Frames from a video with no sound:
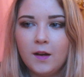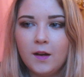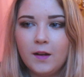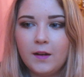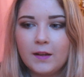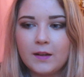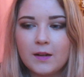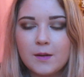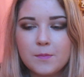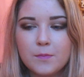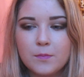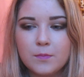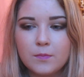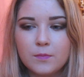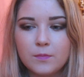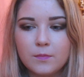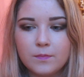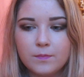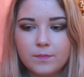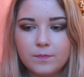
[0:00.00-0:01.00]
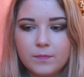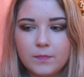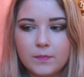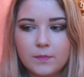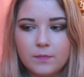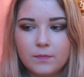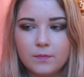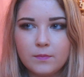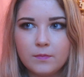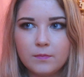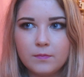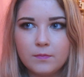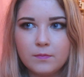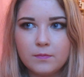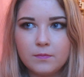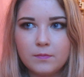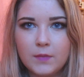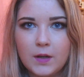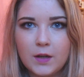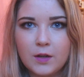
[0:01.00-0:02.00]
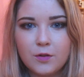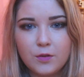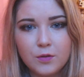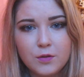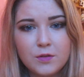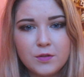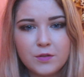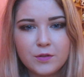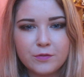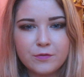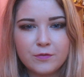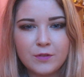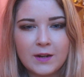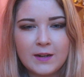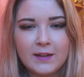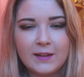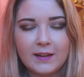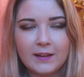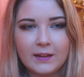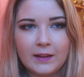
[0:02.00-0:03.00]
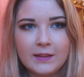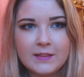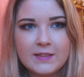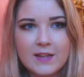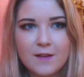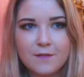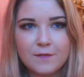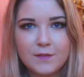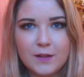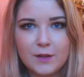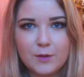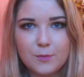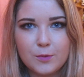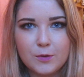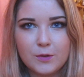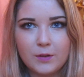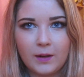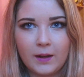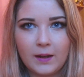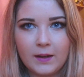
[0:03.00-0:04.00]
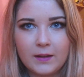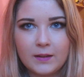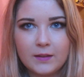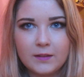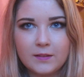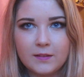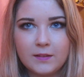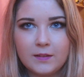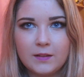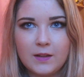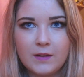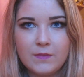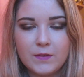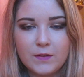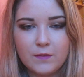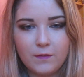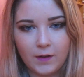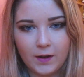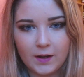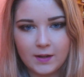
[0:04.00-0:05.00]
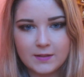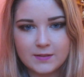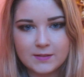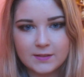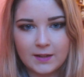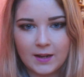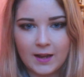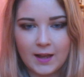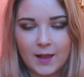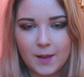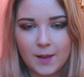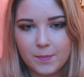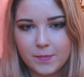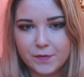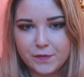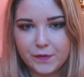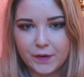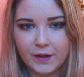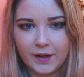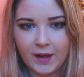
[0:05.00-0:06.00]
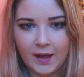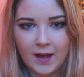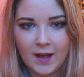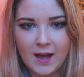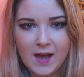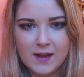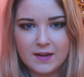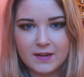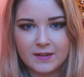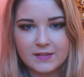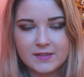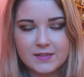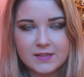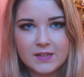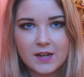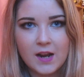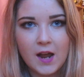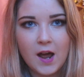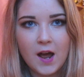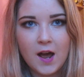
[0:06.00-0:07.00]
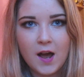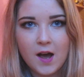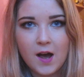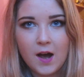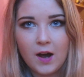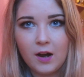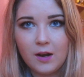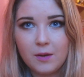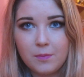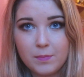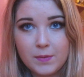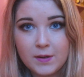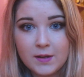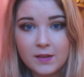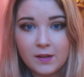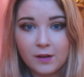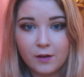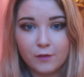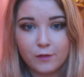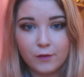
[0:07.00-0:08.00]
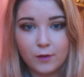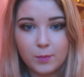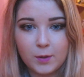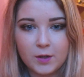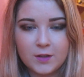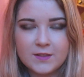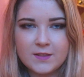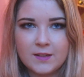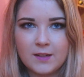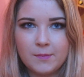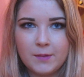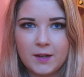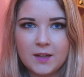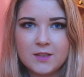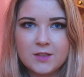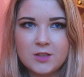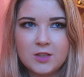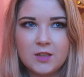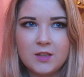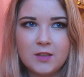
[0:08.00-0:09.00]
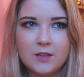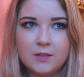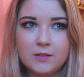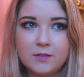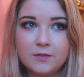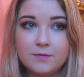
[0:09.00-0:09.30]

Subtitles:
like, I'm a good enough friend. Like, I definitely would like give advice and help if I can, and I'd be there for a person. I'm actually